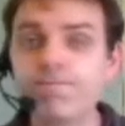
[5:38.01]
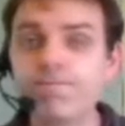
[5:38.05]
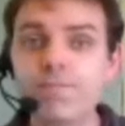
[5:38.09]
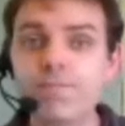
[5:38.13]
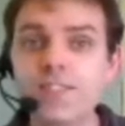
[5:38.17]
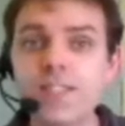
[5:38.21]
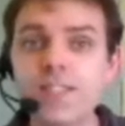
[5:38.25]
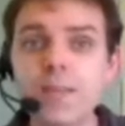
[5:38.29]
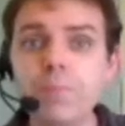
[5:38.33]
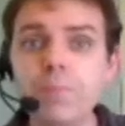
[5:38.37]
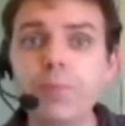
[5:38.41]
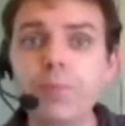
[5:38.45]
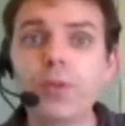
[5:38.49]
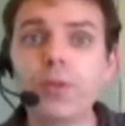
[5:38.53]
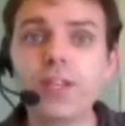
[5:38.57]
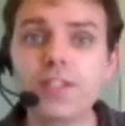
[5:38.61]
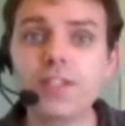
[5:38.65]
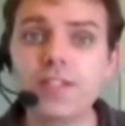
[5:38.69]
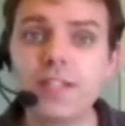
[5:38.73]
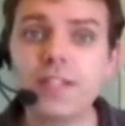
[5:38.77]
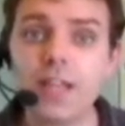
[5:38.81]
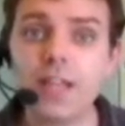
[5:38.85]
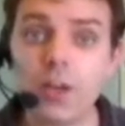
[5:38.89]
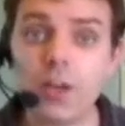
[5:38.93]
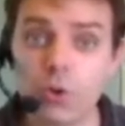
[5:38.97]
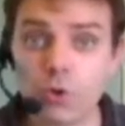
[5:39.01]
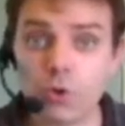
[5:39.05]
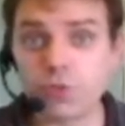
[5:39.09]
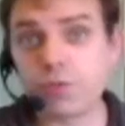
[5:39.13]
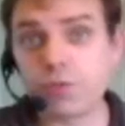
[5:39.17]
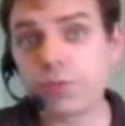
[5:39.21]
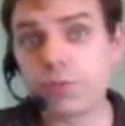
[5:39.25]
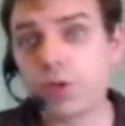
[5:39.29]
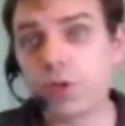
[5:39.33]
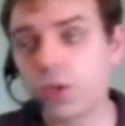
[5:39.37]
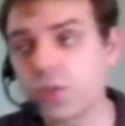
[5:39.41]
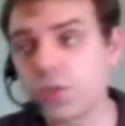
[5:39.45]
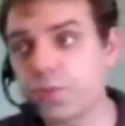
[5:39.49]
Simple, isn't it? Of course,
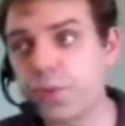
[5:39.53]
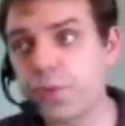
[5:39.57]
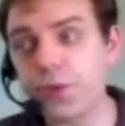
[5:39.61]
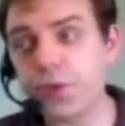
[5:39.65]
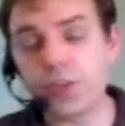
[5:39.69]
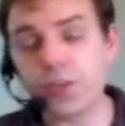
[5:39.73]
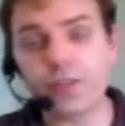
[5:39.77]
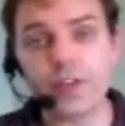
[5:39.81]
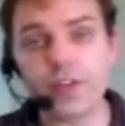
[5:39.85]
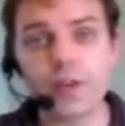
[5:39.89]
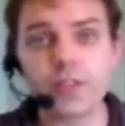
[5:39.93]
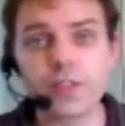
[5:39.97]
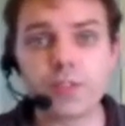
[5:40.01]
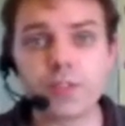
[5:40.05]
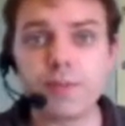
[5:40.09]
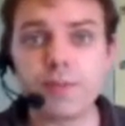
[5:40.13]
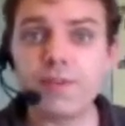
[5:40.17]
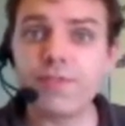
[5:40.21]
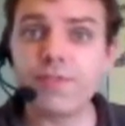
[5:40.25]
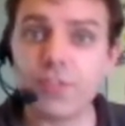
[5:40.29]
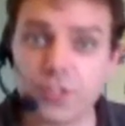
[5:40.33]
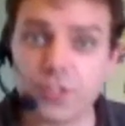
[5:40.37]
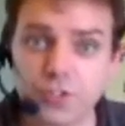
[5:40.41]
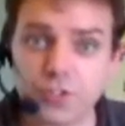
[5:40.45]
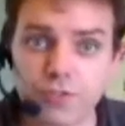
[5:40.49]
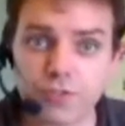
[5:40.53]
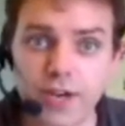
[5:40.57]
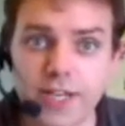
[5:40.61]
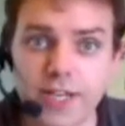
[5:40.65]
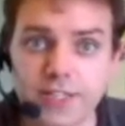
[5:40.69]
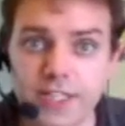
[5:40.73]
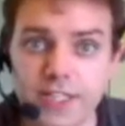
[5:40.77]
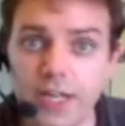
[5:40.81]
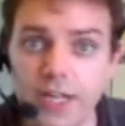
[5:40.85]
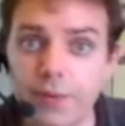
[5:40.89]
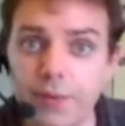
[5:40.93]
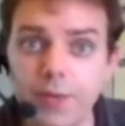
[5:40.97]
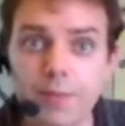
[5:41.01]
from God's point of view, it's a bit
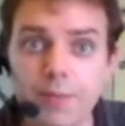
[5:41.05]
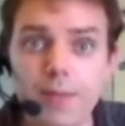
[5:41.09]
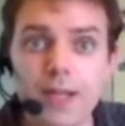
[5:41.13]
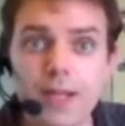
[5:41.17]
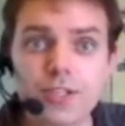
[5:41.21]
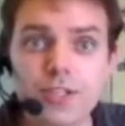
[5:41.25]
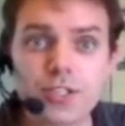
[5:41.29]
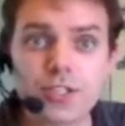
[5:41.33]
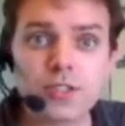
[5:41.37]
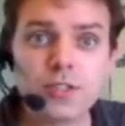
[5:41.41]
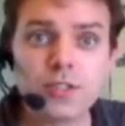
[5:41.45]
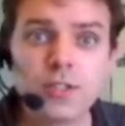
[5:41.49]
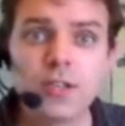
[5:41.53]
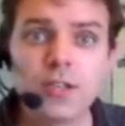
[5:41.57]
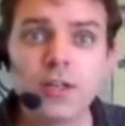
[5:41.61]
frustrating, I would imagine.